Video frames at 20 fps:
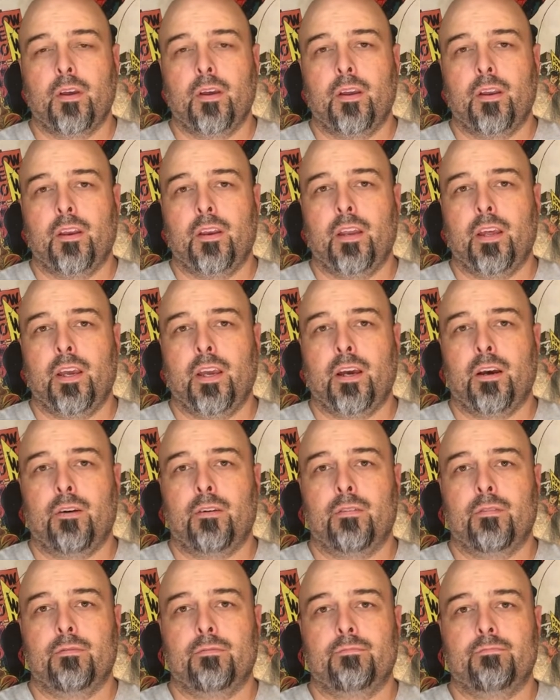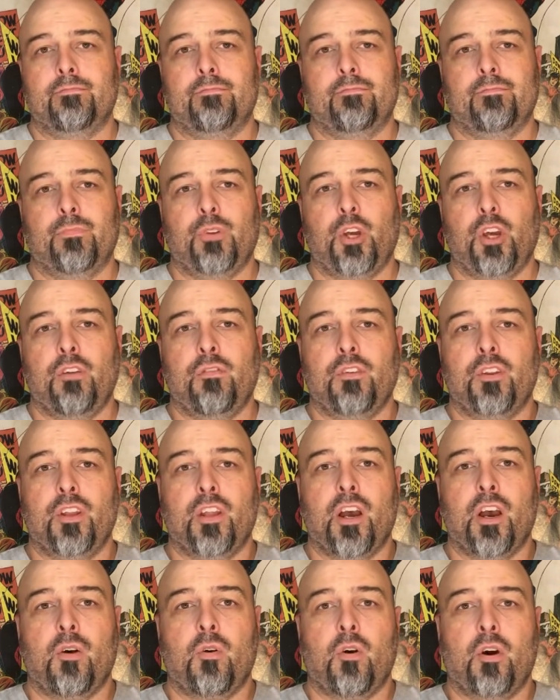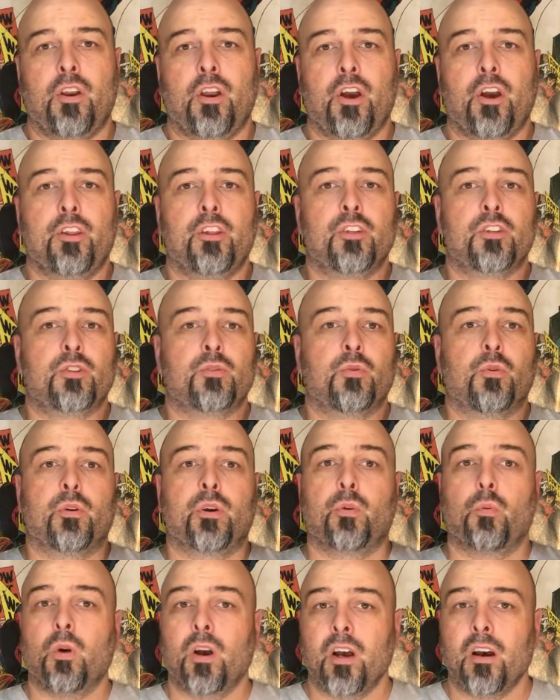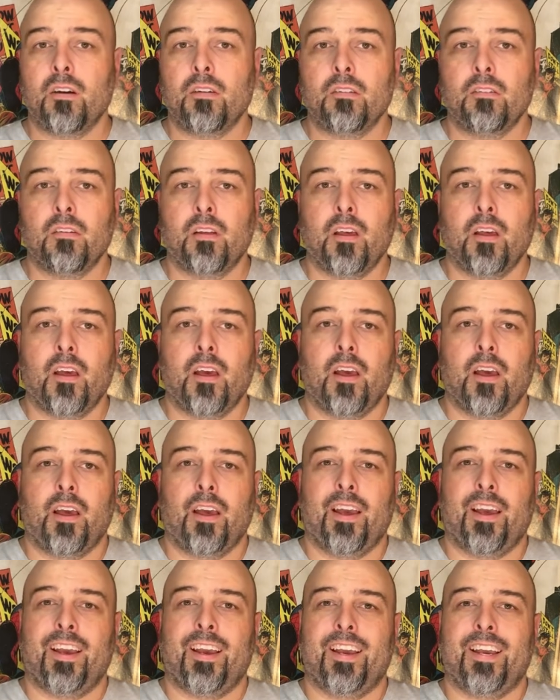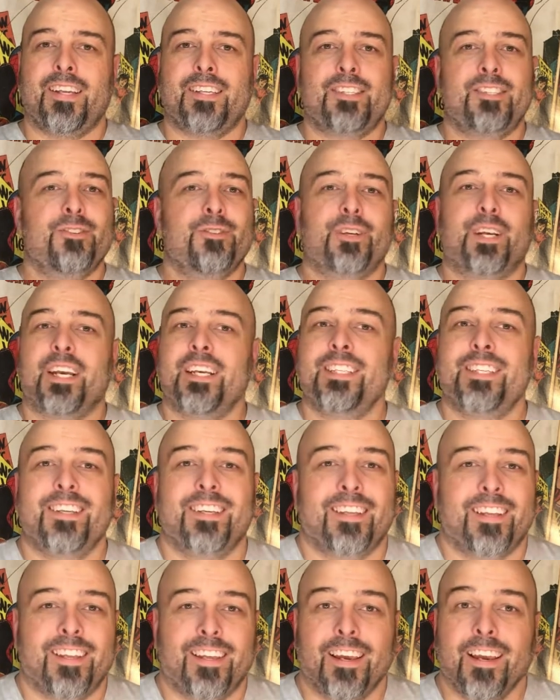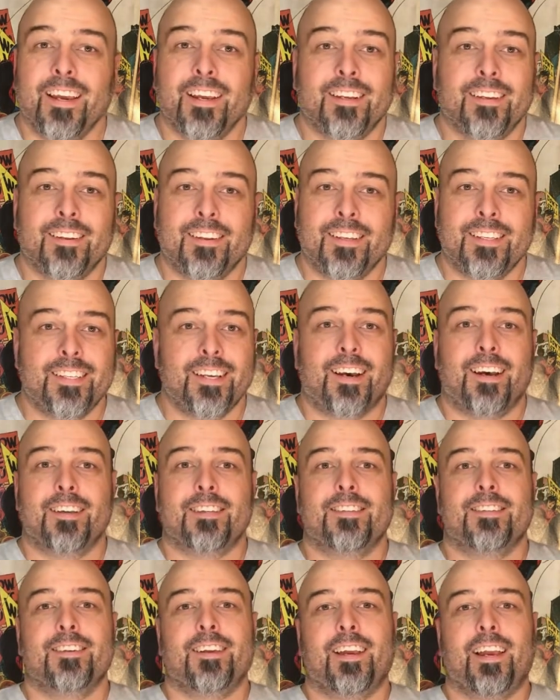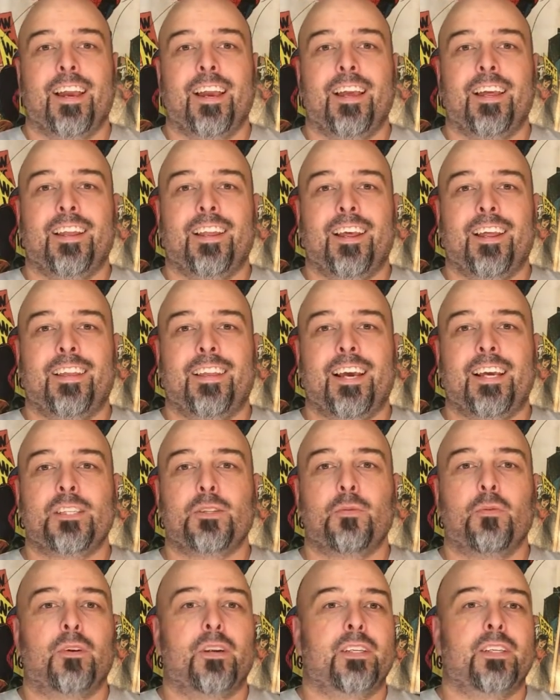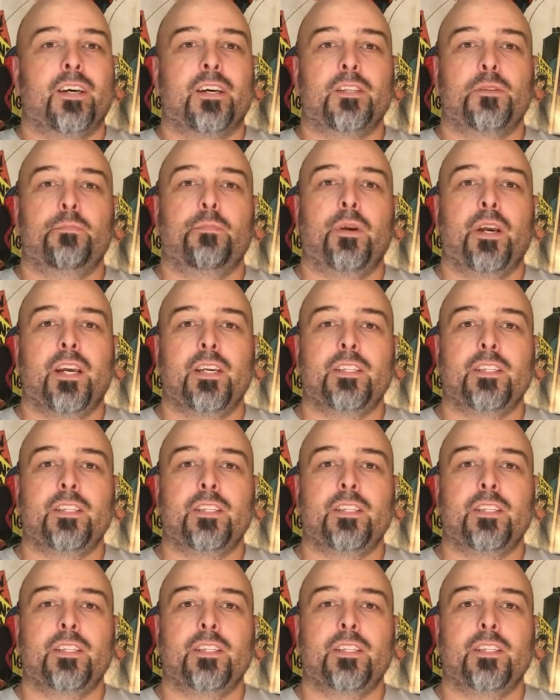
Now, even though I know the story well, it still gets you at the end. It does, and that's what it does best.